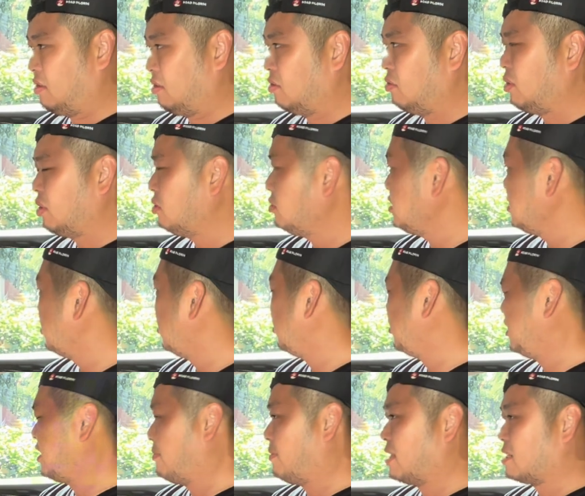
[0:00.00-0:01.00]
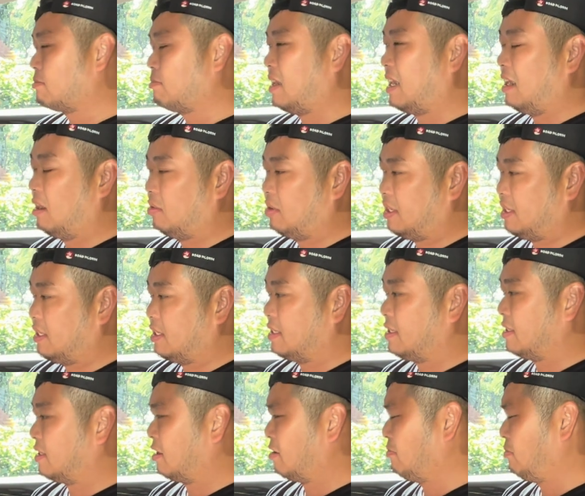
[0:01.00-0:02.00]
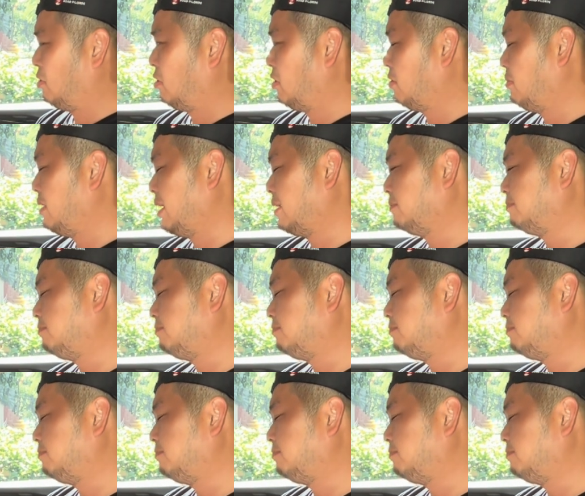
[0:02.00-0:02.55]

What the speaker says: You know, we don't need all that much power here in Singapore, but